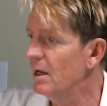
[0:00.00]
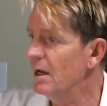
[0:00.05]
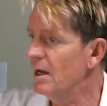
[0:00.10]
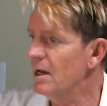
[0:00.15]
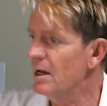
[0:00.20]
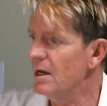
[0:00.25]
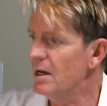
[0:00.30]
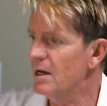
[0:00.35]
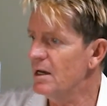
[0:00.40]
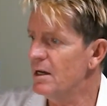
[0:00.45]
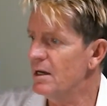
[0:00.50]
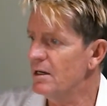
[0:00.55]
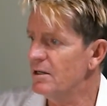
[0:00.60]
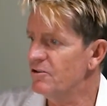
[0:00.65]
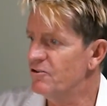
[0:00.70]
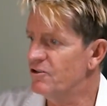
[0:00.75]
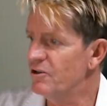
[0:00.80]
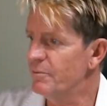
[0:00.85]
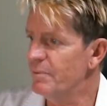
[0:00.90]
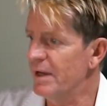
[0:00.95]

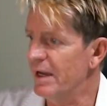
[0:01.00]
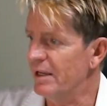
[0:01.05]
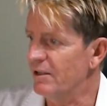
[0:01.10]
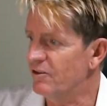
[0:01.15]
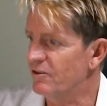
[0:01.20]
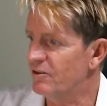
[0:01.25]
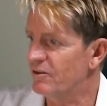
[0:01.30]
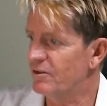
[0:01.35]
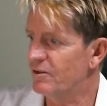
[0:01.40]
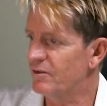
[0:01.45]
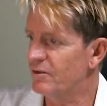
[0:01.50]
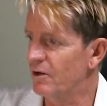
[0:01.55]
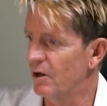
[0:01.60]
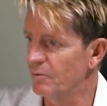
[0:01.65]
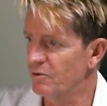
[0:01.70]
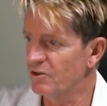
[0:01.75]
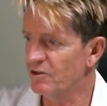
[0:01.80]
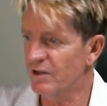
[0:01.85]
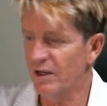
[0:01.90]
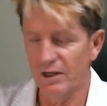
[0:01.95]
Jamets.
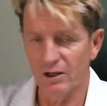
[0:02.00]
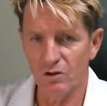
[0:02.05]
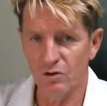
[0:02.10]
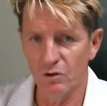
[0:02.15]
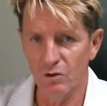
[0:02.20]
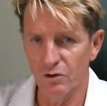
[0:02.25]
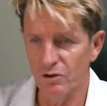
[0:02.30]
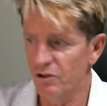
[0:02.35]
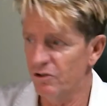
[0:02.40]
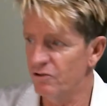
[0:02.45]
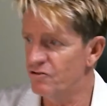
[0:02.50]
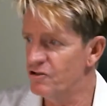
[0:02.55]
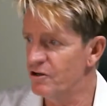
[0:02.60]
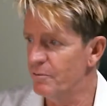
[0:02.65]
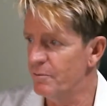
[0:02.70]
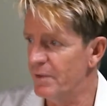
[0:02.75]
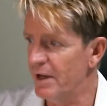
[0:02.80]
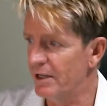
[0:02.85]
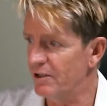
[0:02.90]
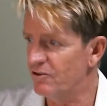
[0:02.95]
I'm just going to call you
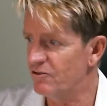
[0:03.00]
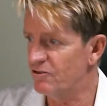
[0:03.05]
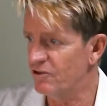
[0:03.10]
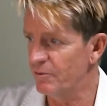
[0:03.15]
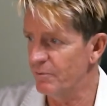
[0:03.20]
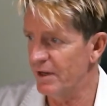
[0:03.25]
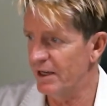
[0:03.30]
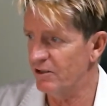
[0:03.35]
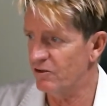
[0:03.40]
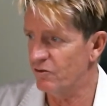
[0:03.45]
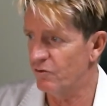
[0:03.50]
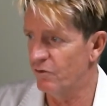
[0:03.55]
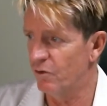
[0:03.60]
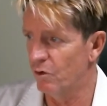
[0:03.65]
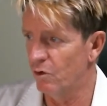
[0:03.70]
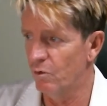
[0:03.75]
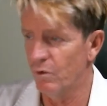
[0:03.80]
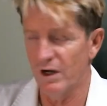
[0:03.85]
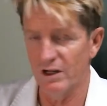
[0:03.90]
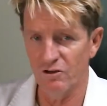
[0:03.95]
Jamets. Jamets
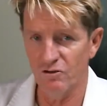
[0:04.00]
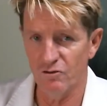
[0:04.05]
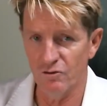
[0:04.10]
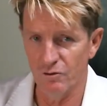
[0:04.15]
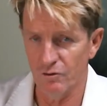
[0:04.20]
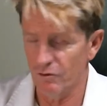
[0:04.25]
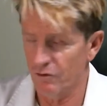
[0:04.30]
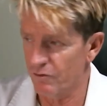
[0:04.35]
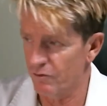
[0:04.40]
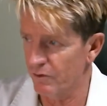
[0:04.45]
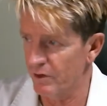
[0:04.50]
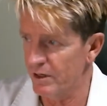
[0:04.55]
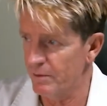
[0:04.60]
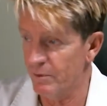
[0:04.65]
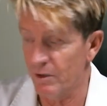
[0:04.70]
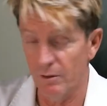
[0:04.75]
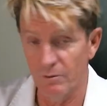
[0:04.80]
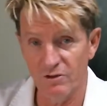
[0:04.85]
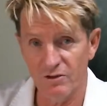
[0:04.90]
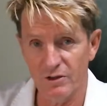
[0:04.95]
4123,
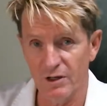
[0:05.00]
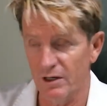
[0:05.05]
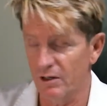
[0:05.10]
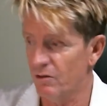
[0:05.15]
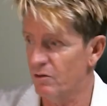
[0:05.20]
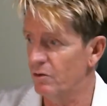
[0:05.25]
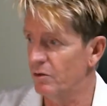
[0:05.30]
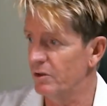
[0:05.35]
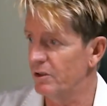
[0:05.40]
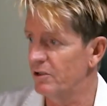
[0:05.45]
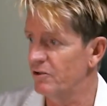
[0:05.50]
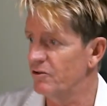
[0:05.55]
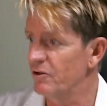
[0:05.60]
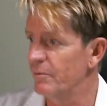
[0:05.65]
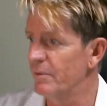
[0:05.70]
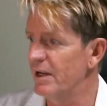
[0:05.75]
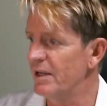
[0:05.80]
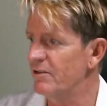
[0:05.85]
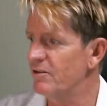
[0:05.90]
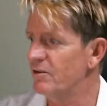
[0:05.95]
but I'm just going to call you
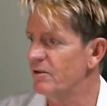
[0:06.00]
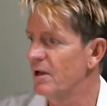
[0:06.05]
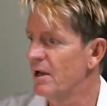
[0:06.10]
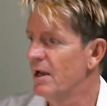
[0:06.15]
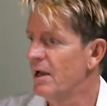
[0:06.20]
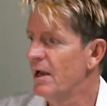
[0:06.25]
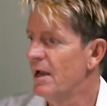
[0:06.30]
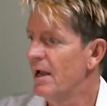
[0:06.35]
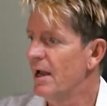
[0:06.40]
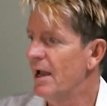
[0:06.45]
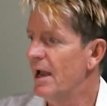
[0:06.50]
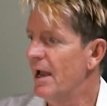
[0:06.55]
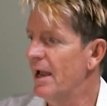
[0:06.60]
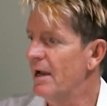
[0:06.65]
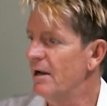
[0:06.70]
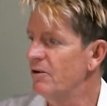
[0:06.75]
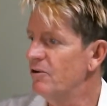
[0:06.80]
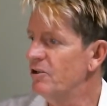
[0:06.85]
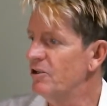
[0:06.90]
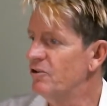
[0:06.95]
Jamets.
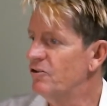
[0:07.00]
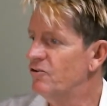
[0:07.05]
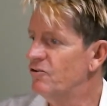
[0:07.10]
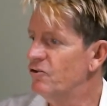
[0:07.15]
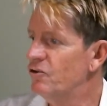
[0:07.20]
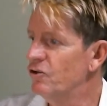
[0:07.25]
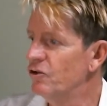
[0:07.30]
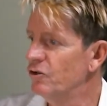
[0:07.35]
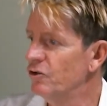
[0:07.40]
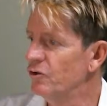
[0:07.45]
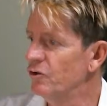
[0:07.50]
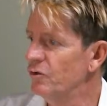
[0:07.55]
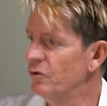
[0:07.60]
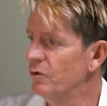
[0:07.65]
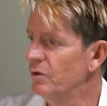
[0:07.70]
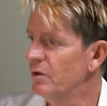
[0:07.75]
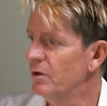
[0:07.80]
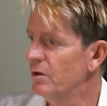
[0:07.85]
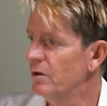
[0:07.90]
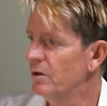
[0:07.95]
How did
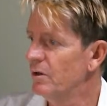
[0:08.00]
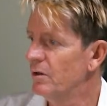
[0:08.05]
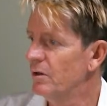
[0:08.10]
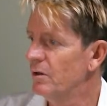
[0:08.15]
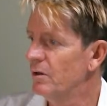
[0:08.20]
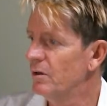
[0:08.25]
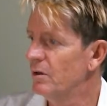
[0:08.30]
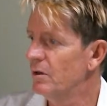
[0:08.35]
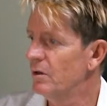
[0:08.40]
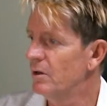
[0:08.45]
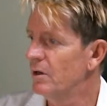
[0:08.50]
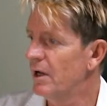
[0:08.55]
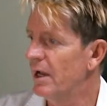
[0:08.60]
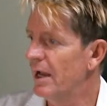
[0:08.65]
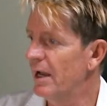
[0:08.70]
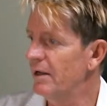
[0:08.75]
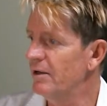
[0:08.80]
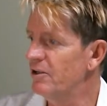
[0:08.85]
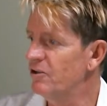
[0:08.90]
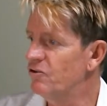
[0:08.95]
your
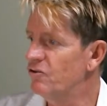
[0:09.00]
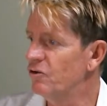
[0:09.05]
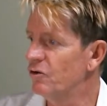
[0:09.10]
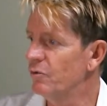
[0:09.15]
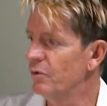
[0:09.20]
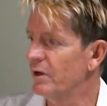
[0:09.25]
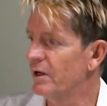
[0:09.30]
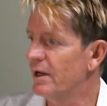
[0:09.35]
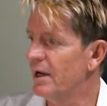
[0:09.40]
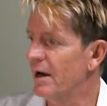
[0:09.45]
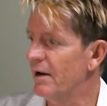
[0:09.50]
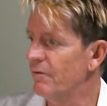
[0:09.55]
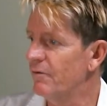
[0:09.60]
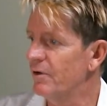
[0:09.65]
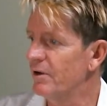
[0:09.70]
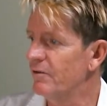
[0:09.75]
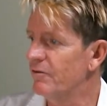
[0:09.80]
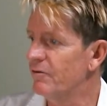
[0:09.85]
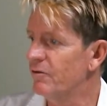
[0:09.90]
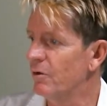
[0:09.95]

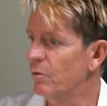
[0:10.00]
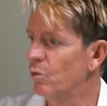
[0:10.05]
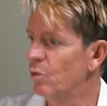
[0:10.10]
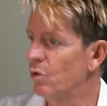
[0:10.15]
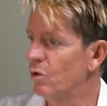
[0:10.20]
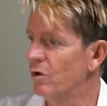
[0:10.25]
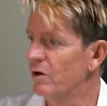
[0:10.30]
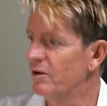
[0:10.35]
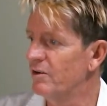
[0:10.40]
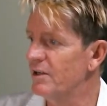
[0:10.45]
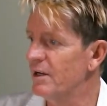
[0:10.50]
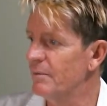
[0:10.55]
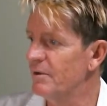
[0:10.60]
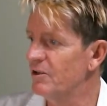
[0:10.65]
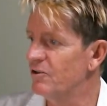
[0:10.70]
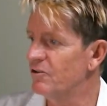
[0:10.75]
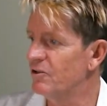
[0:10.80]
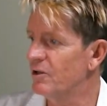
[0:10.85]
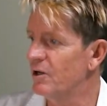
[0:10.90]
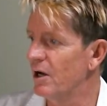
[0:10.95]
recovery from water
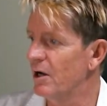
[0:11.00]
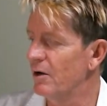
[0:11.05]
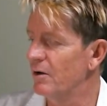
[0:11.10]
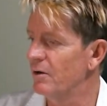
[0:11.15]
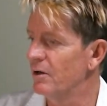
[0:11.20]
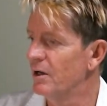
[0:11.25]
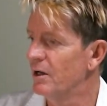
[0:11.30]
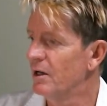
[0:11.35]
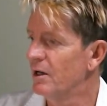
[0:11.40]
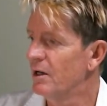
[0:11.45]
damage go?